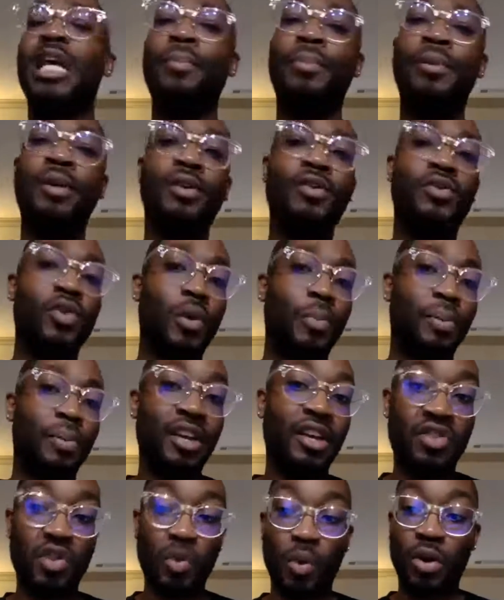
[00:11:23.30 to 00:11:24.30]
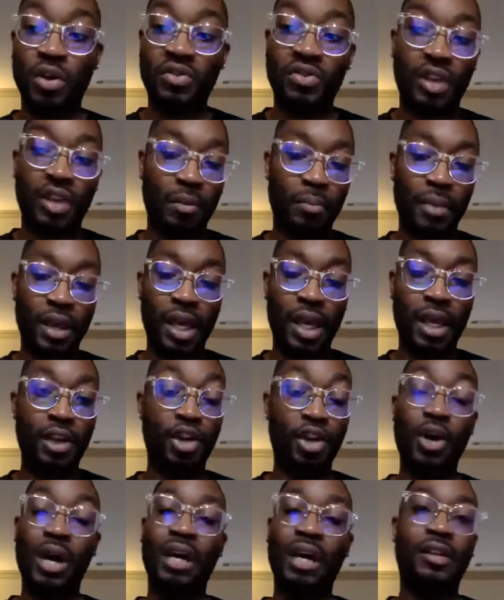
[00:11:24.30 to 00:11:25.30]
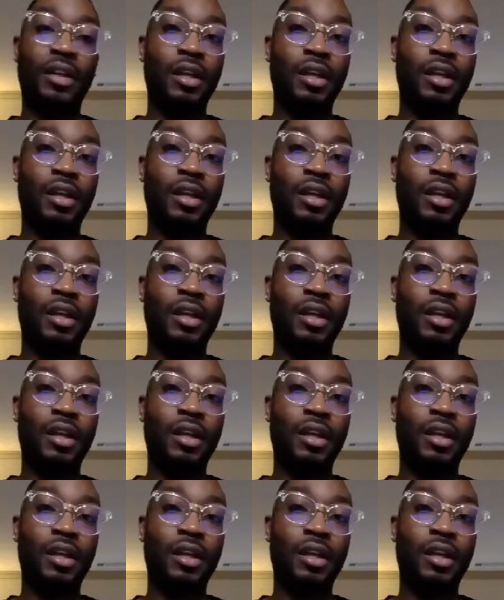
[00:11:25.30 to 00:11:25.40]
Stepping into a place where it's like, man,